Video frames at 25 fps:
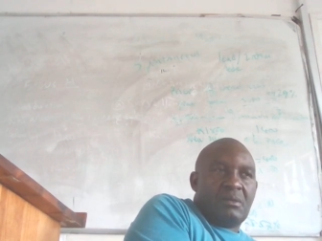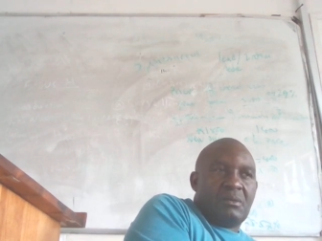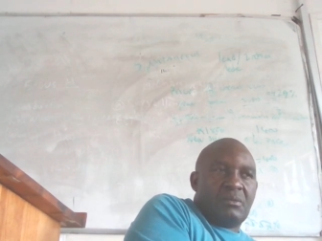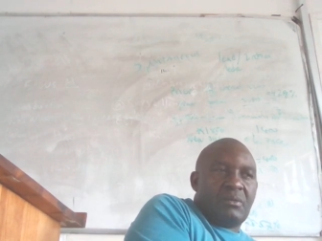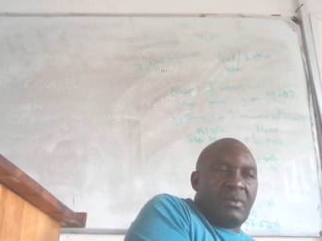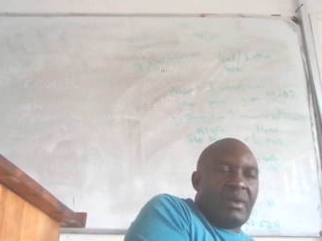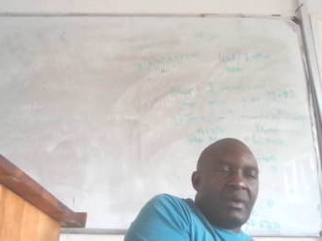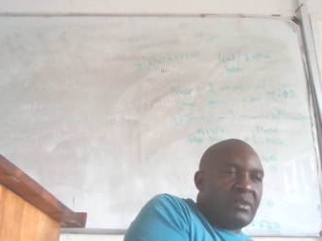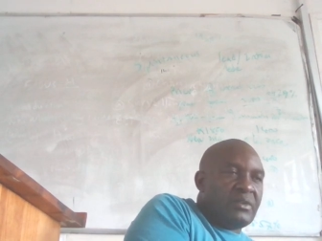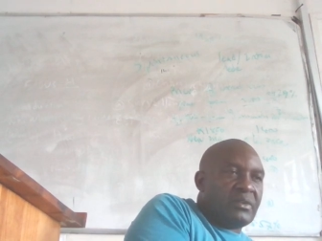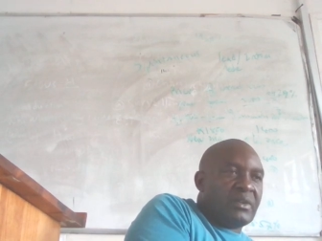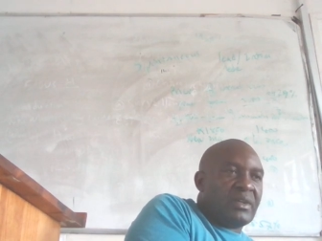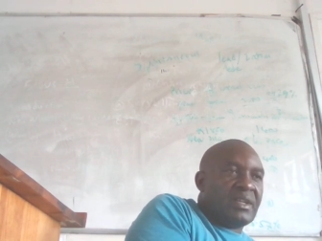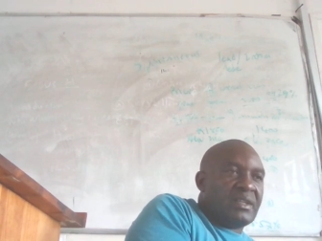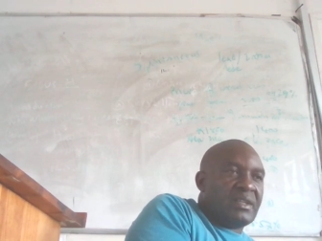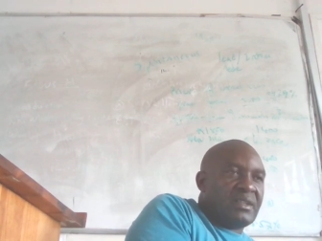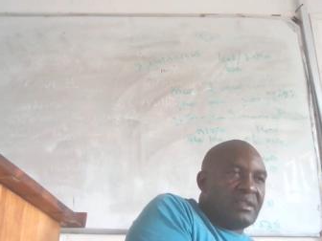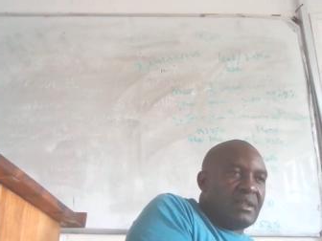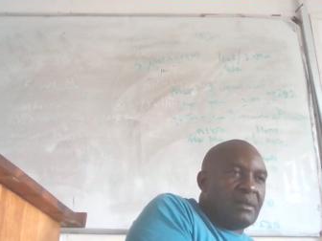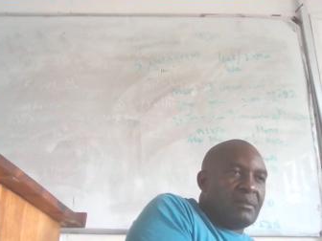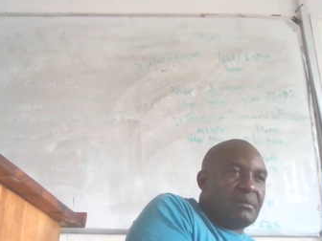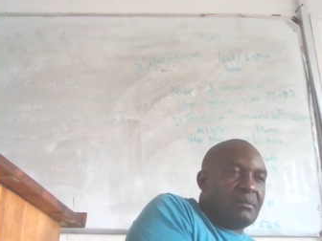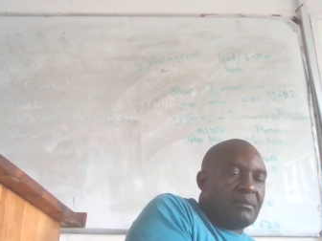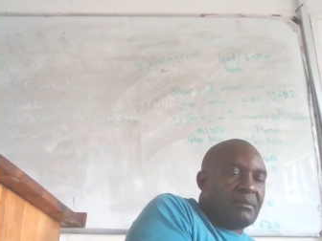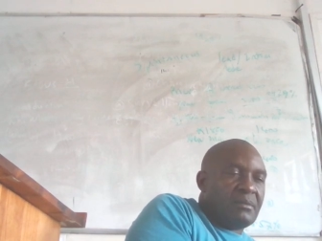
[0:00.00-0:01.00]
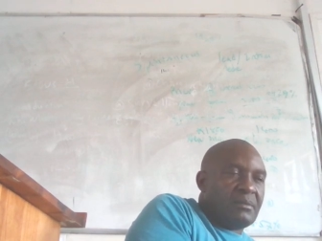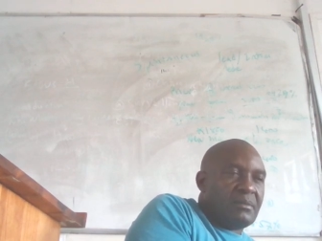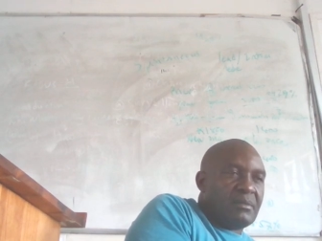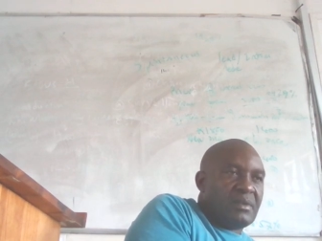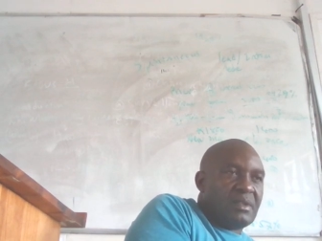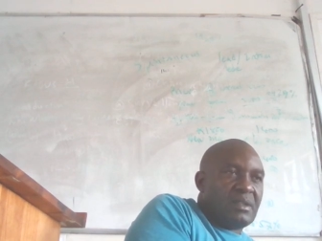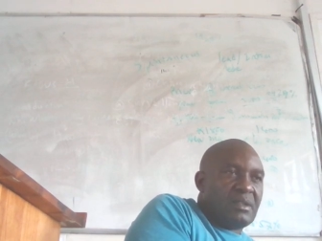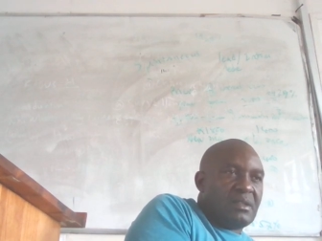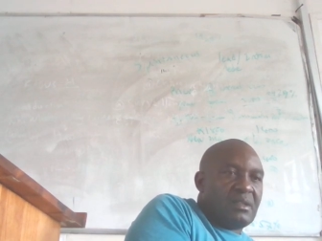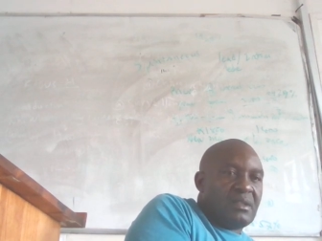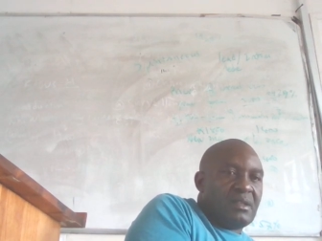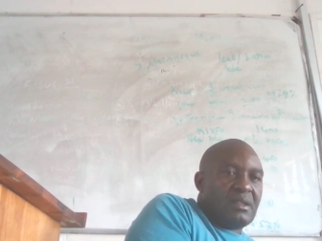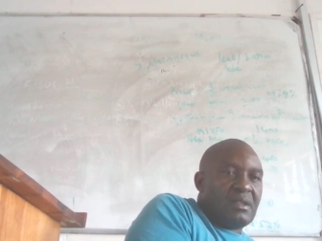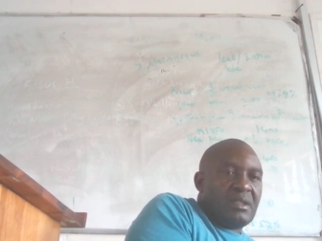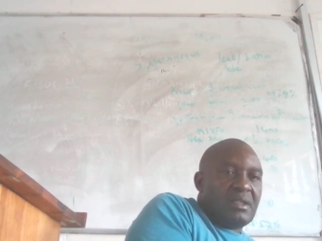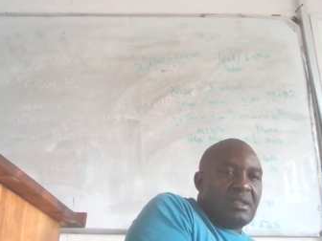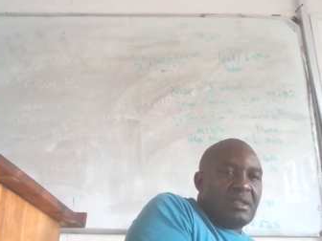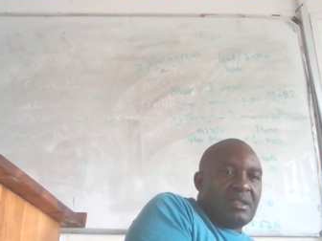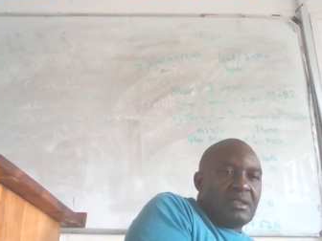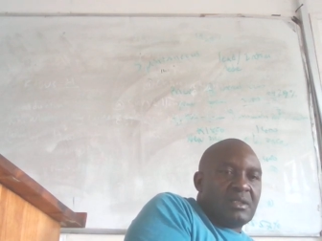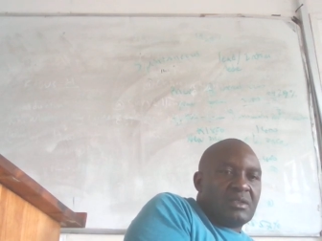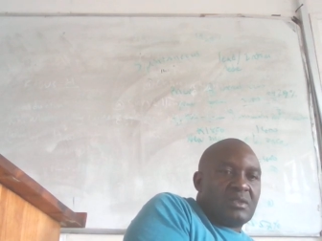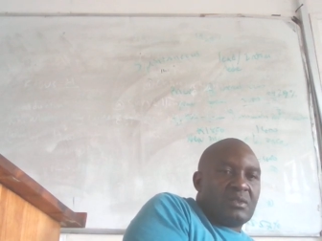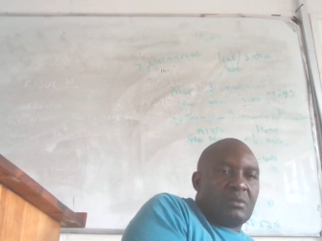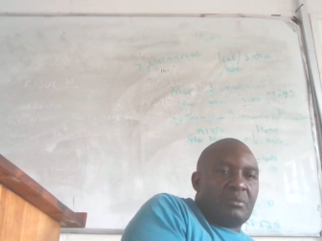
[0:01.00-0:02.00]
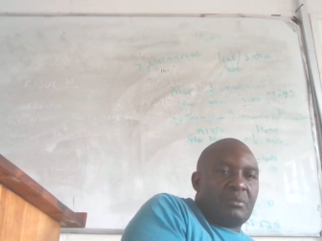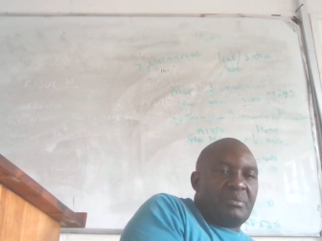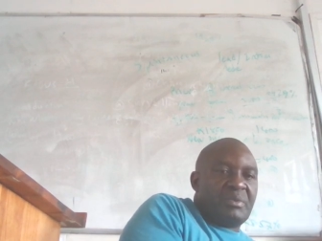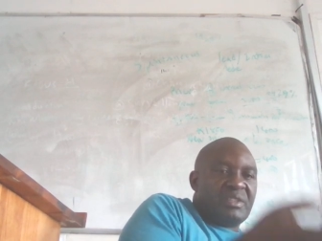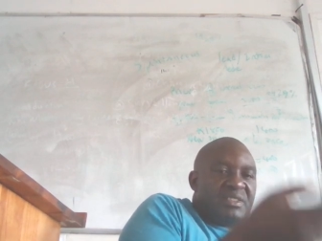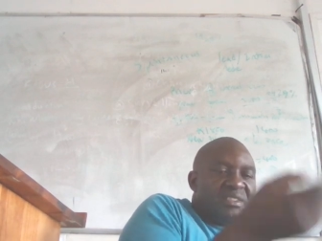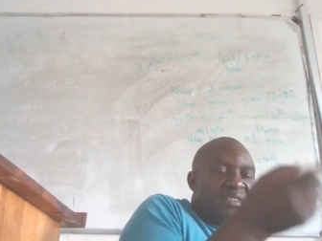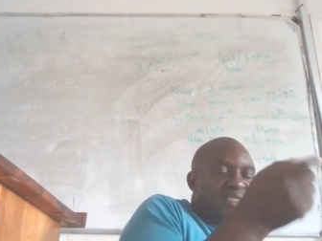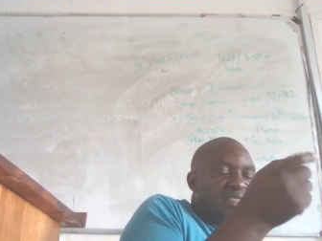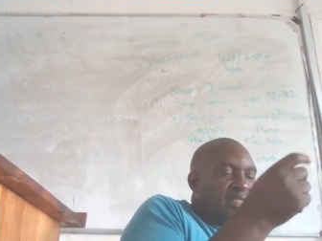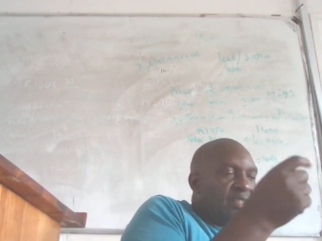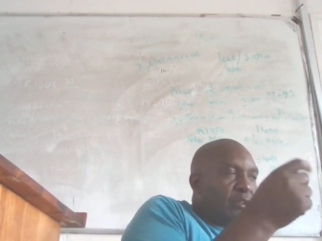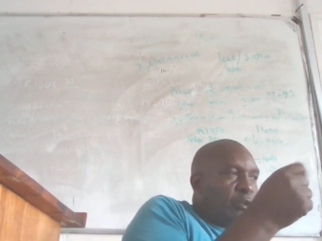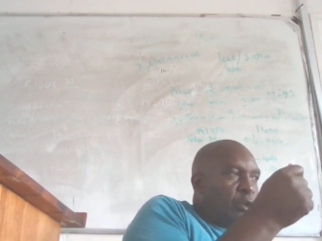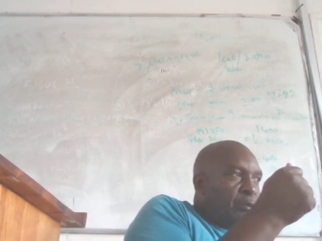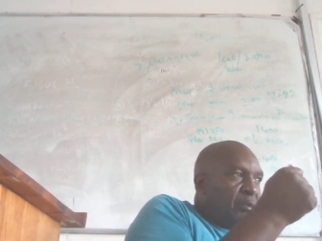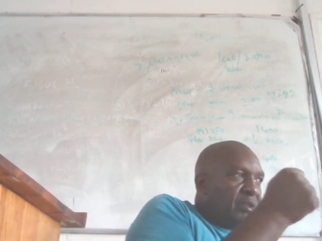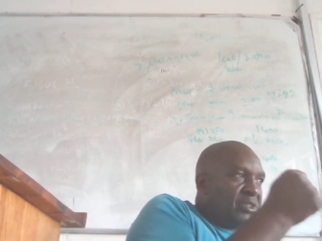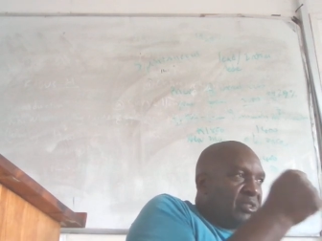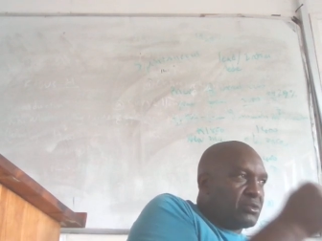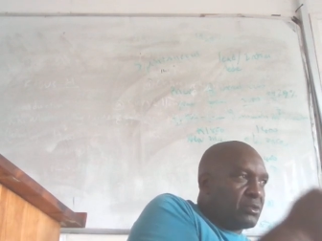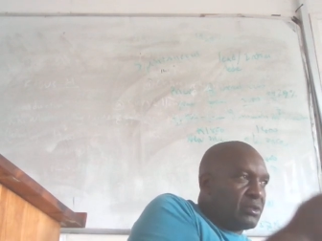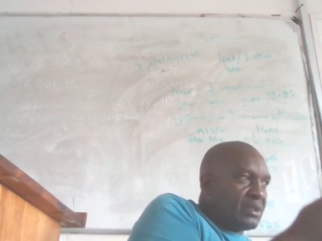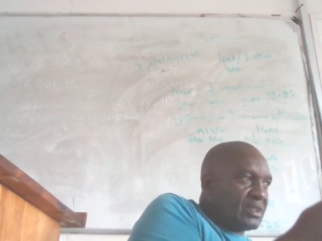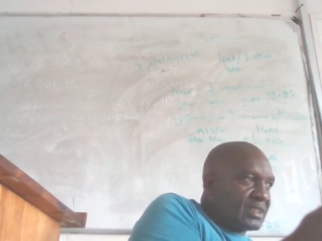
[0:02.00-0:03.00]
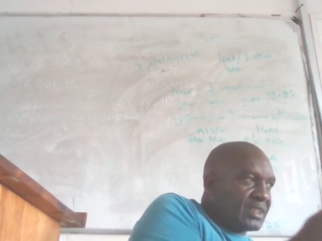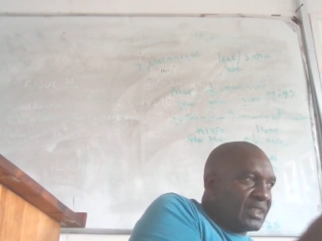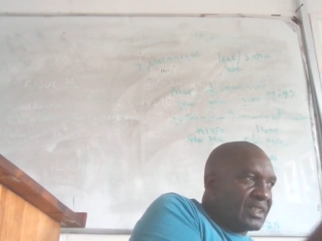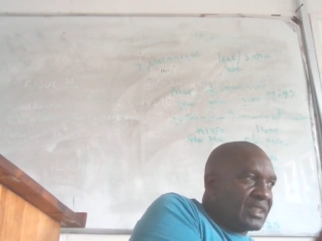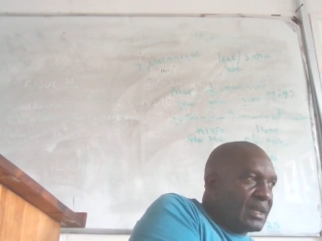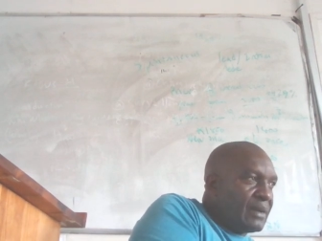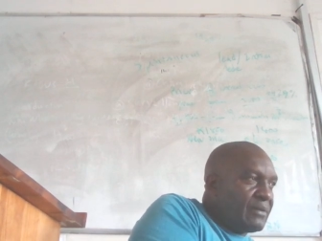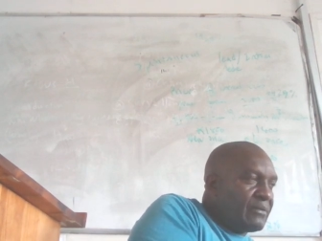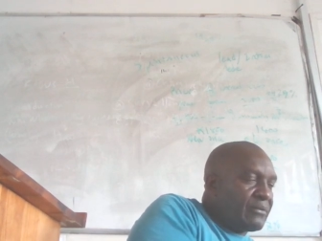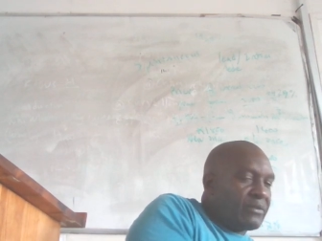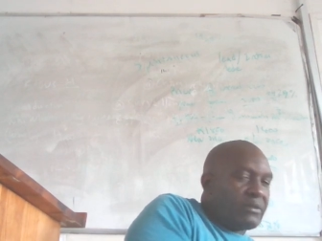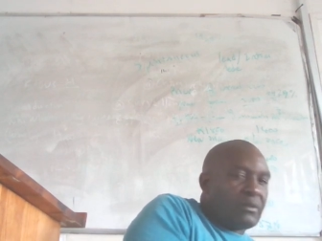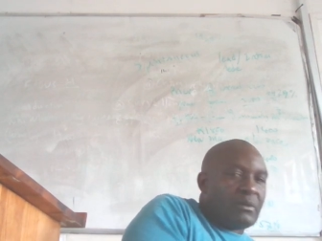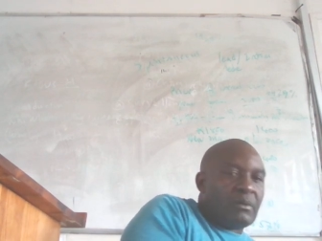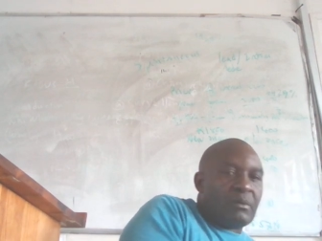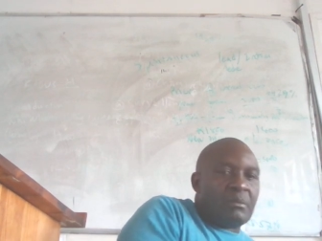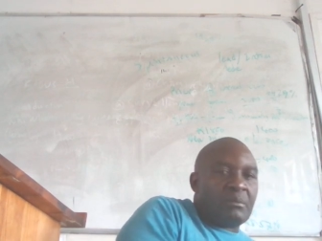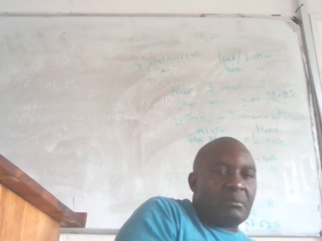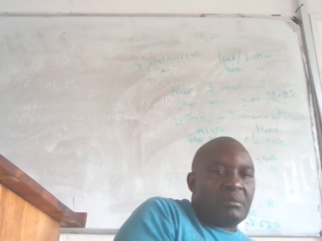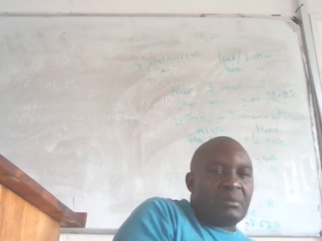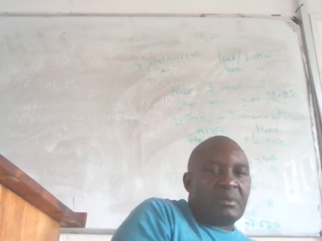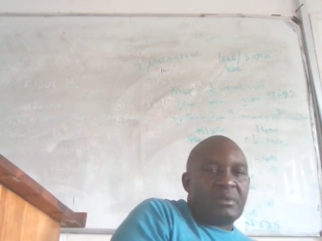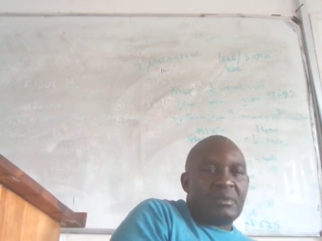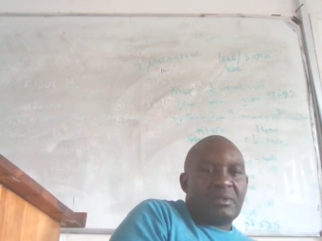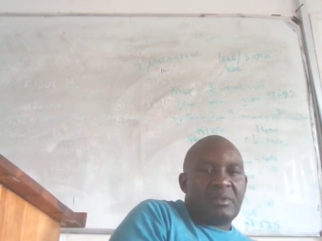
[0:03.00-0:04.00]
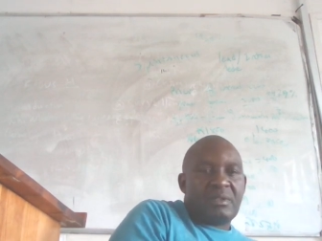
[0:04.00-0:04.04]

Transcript: where do you get them? So business and economic stories can come from